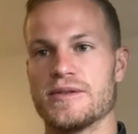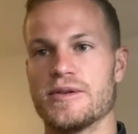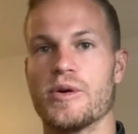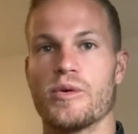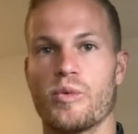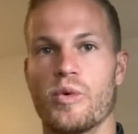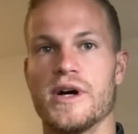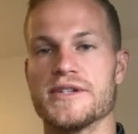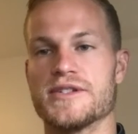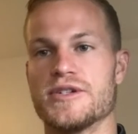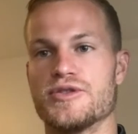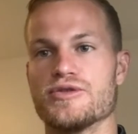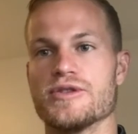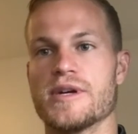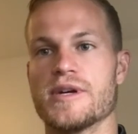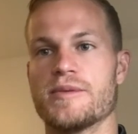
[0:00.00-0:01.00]
or was a
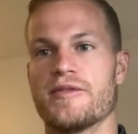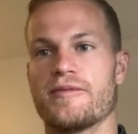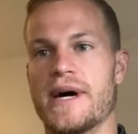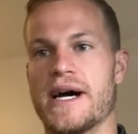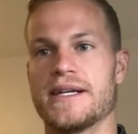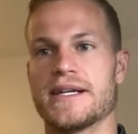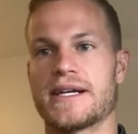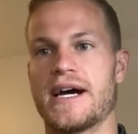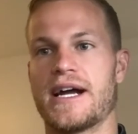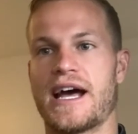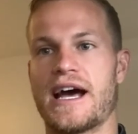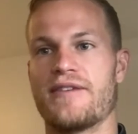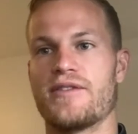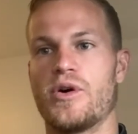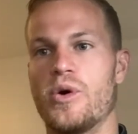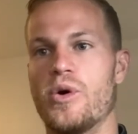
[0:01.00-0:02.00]
dream of mine to kind of
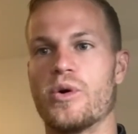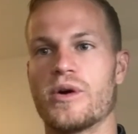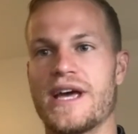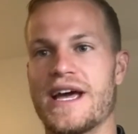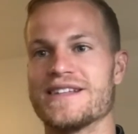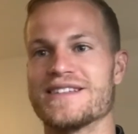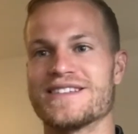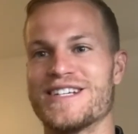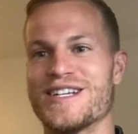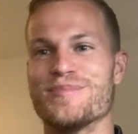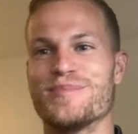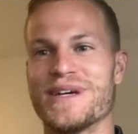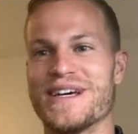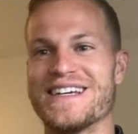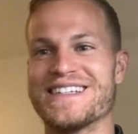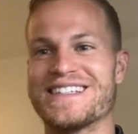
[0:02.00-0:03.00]
have a whole Kansas
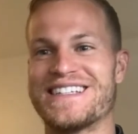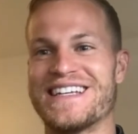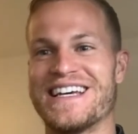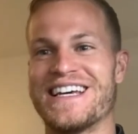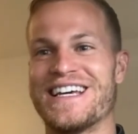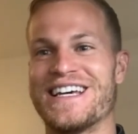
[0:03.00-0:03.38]
City-based,